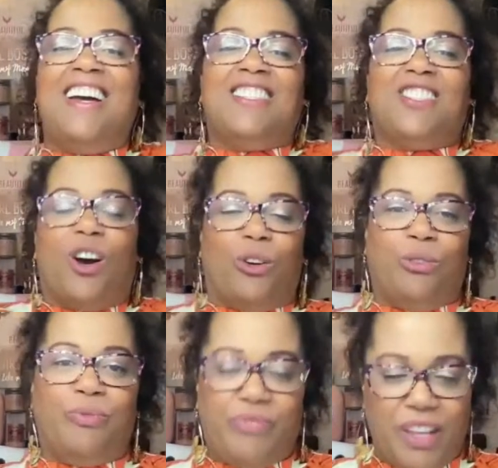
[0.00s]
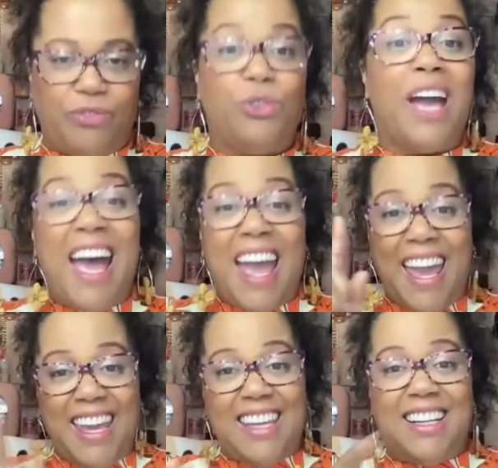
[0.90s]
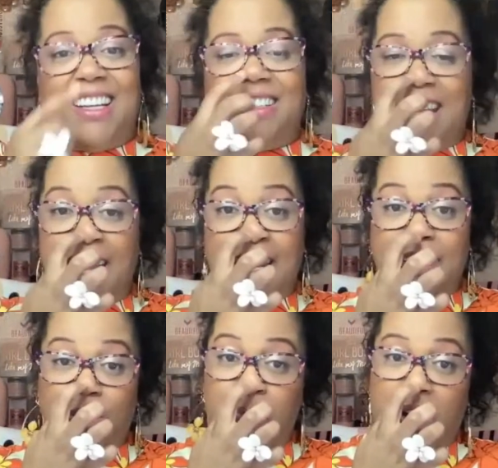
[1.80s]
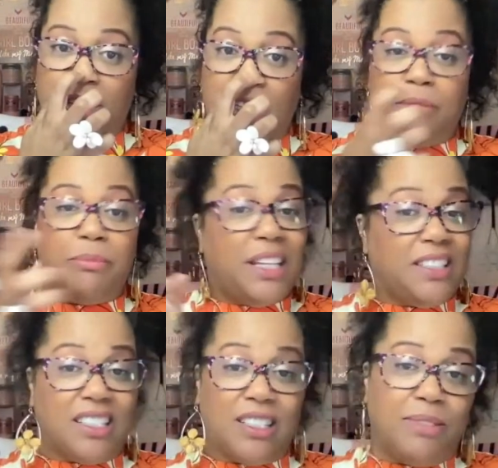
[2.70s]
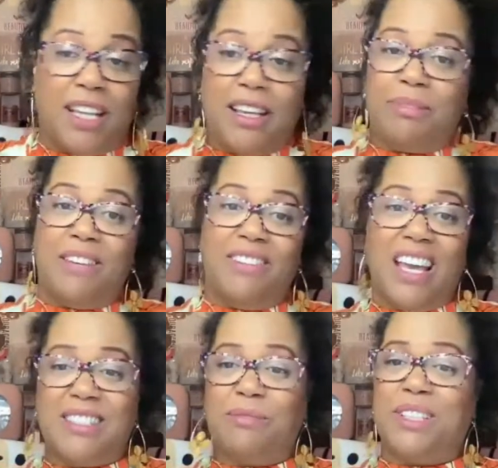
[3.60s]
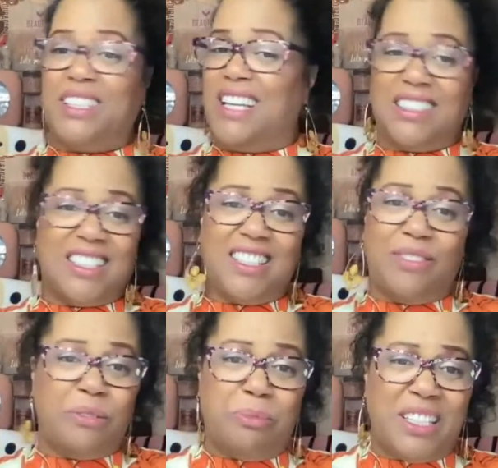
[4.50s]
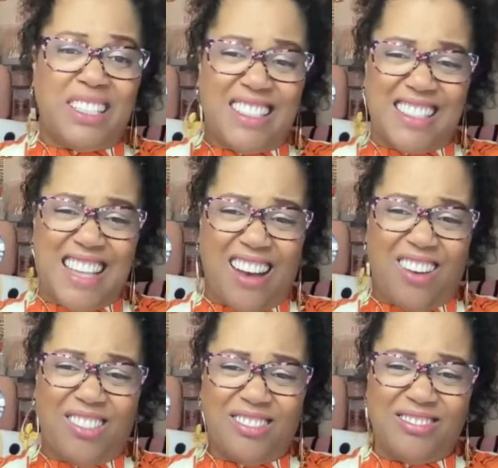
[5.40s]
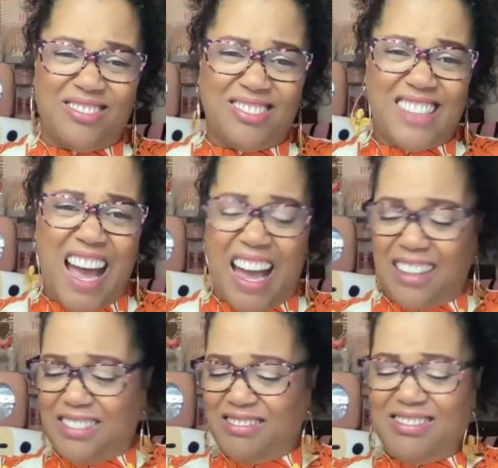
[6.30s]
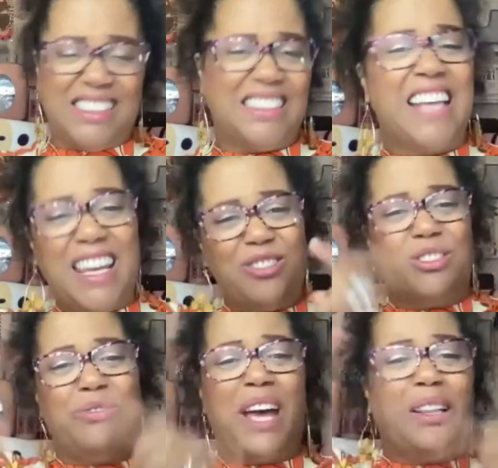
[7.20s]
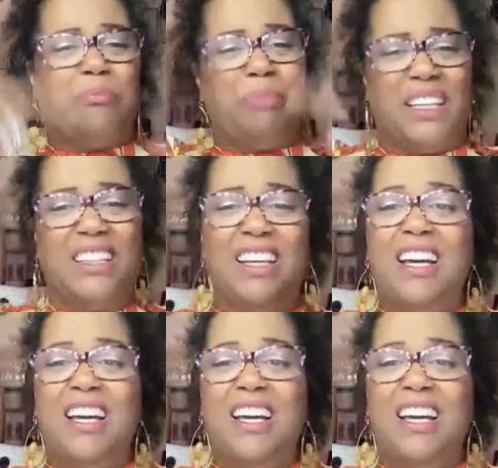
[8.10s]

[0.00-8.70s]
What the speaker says: So if you got AIDA, now that's your marketing message. I'm telling you, I'm giving y'all some good nuggets here for business, y'all. Okay. This is how you develop it.